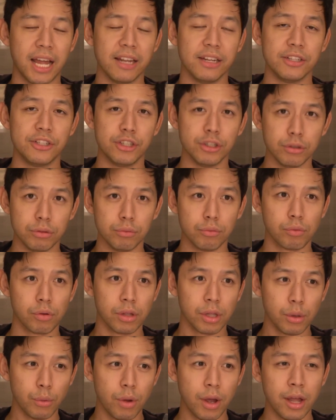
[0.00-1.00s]
do
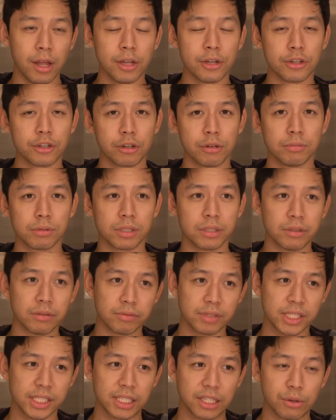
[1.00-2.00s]
really well in terms of
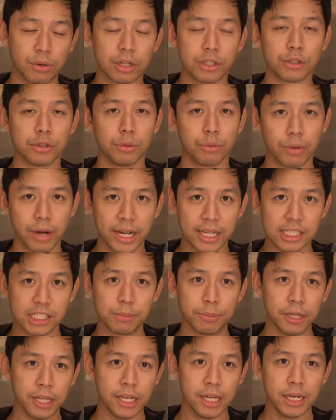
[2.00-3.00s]
sequential write
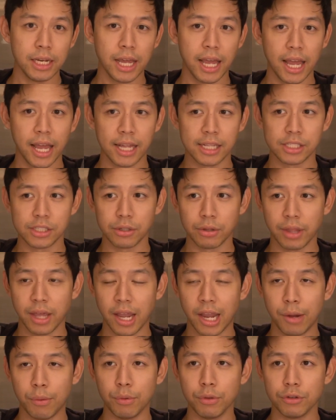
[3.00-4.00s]
speed, and so
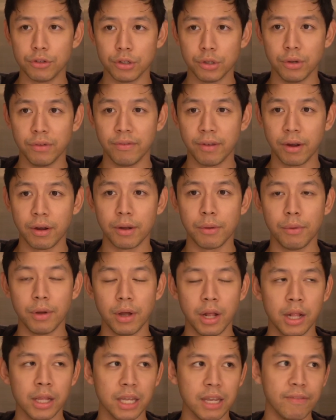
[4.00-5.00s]
they will do very
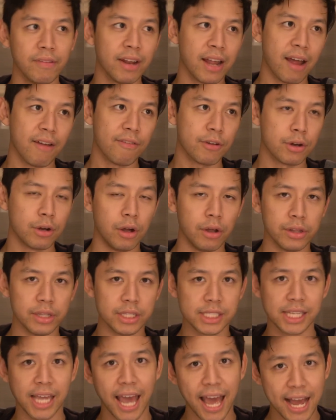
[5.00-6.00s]
well even after all
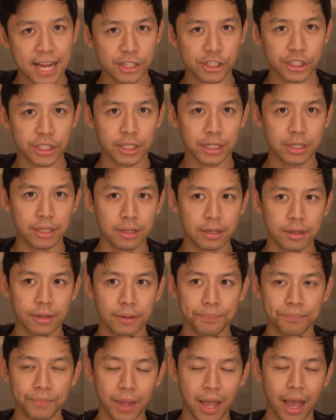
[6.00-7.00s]
this caching
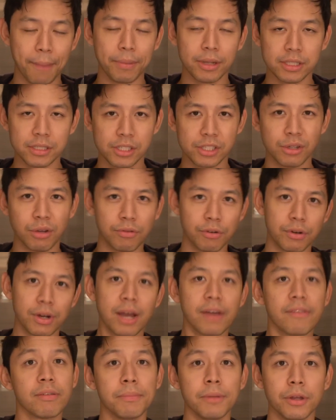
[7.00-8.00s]
happens. So if you're
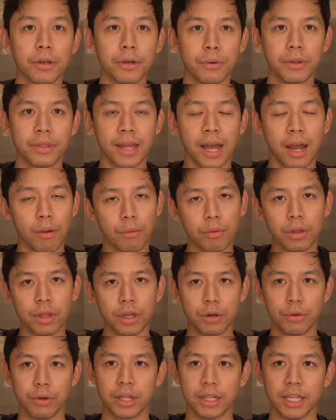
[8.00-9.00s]
not familiar with that, really
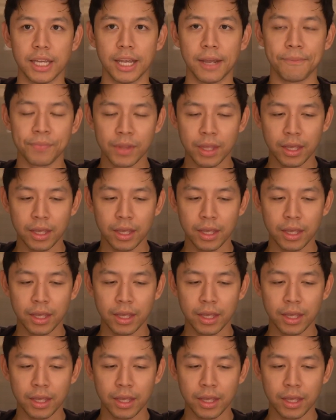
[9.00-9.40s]
quickly,